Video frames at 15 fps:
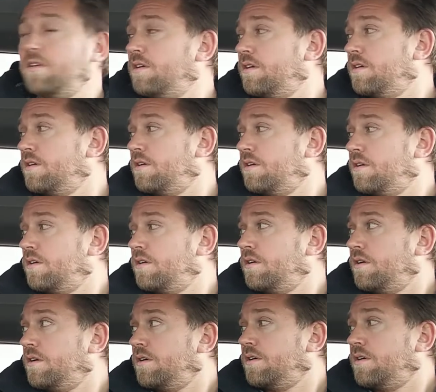
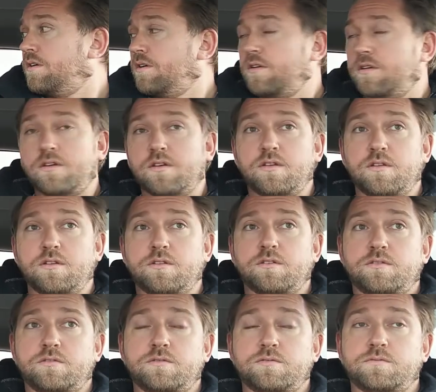
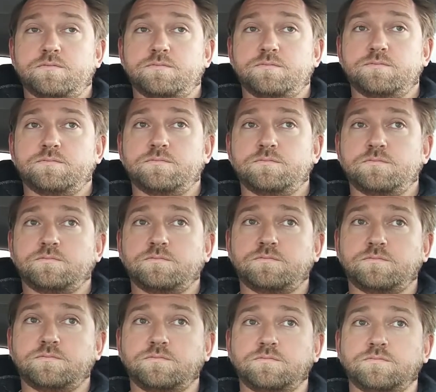
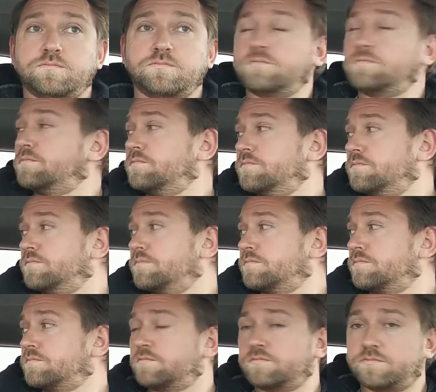
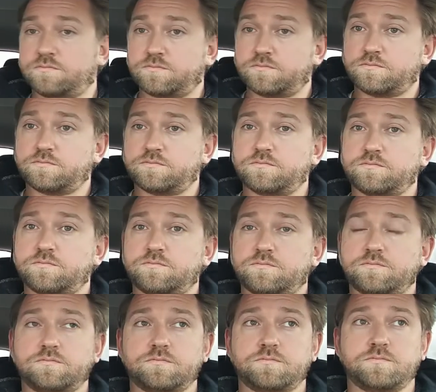
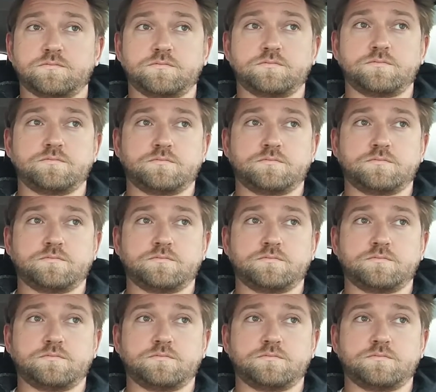No words are spoken by the person on screen.